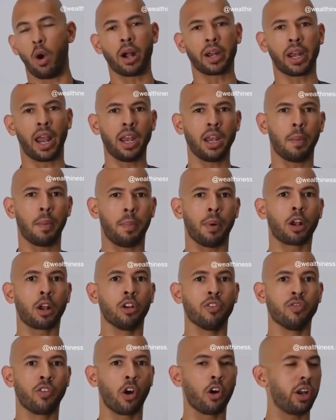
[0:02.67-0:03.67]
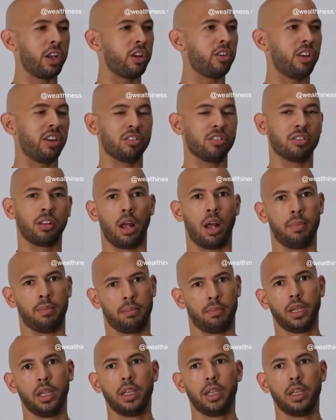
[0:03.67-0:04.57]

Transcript: I'm going to end up converting to Islam.